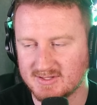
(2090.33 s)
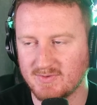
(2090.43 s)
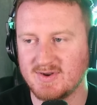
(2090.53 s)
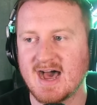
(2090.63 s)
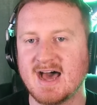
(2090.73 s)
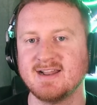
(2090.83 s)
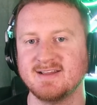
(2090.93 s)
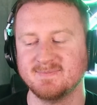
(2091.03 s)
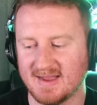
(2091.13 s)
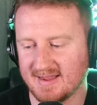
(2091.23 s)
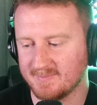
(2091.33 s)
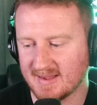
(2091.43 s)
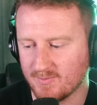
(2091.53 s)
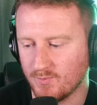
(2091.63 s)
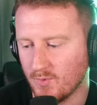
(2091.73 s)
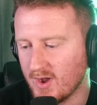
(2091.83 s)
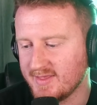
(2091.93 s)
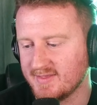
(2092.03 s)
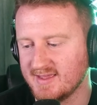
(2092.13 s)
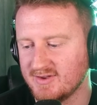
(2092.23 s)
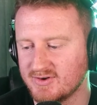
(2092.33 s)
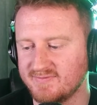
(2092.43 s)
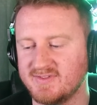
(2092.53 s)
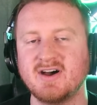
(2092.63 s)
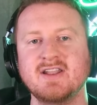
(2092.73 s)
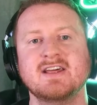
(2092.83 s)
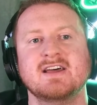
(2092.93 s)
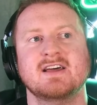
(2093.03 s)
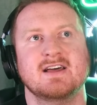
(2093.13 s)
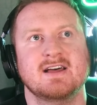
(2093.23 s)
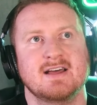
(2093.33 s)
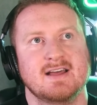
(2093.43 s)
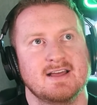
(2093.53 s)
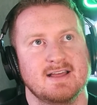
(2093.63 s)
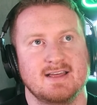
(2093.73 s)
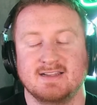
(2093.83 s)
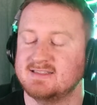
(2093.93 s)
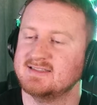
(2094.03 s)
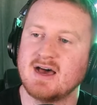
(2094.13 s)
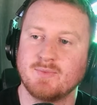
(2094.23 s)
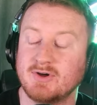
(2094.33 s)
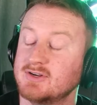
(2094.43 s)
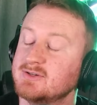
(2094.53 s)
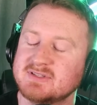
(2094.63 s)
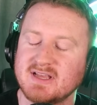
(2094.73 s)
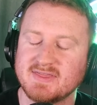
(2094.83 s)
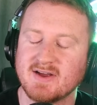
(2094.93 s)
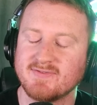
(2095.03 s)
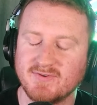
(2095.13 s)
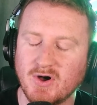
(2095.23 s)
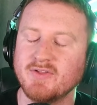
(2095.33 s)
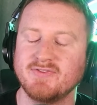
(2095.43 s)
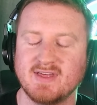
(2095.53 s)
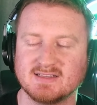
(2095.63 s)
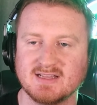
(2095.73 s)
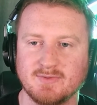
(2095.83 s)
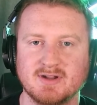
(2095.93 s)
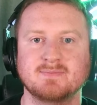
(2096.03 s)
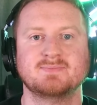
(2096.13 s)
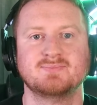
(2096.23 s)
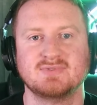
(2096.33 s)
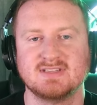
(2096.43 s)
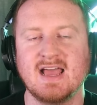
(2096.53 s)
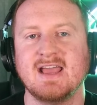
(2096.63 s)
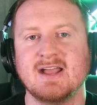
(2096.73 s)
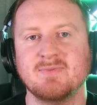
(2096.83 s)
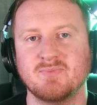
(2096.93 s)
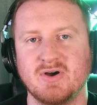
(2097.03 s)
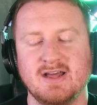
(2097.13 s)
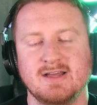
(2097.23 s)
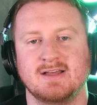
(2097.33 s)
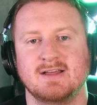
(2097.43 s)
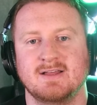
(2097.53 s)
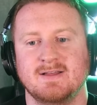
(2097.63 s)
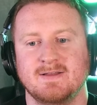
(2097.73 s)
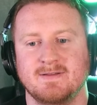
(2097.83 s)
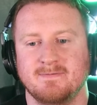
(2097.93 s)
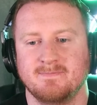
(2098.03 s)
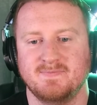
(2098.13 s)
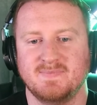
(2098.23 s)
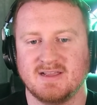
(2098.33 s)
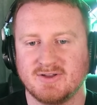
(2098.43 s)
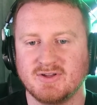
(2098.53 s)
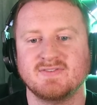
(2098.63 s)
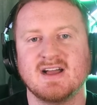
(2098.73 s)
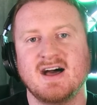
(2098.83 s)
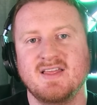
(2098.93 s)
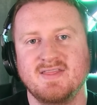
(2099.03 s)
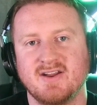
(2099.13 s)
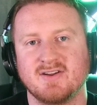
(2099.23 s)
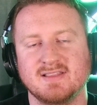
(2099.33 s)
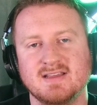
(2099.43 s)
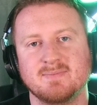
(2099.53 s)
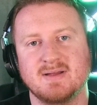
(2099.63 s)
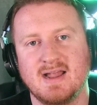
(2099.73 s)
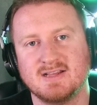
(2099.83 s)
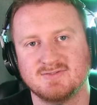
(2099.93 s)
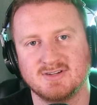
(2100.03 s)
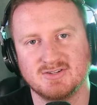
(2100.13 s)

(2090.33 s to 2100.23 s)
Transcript: So not my what they could have done. It's not 100% their fault. That's not what I'm saying. But they could have got their elite pass